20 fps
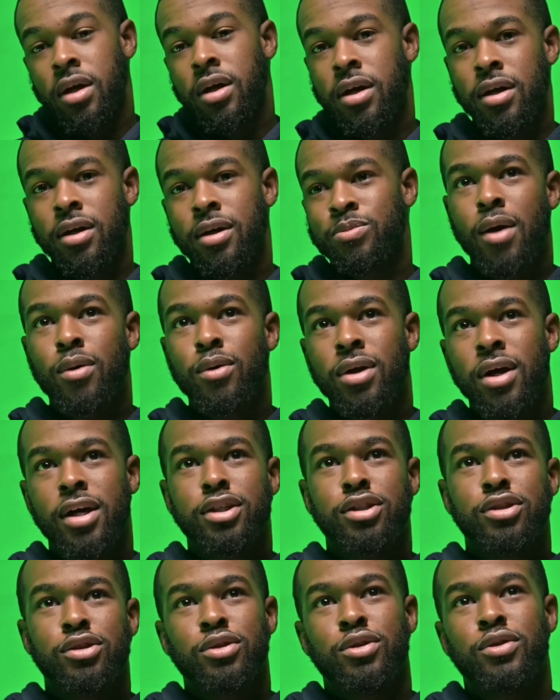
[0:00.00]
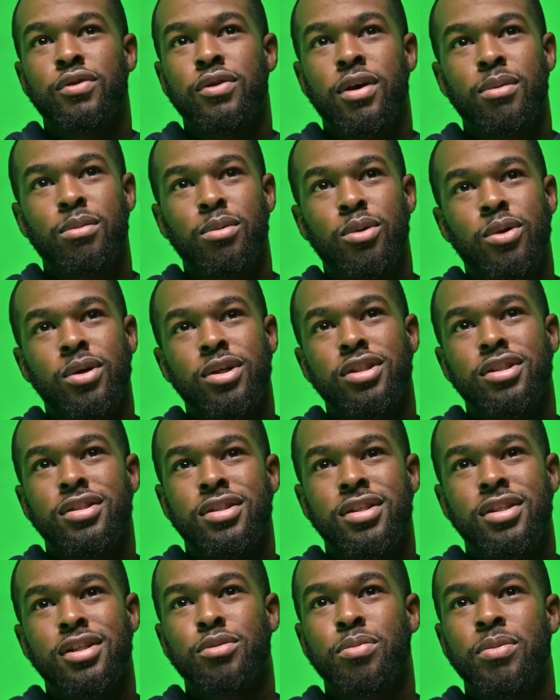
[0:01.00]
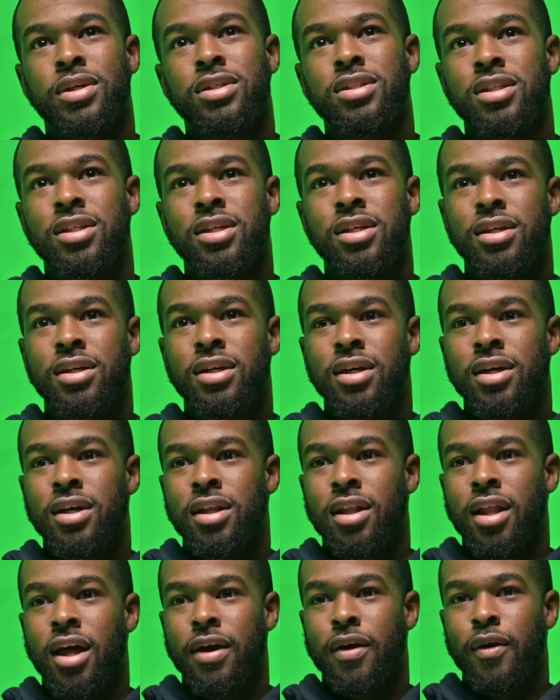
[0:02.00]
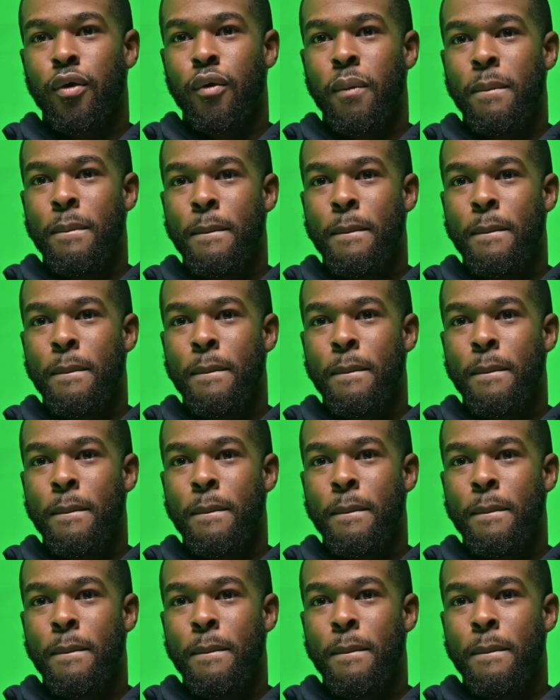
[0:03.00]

I want to ask you a couple questions, especially like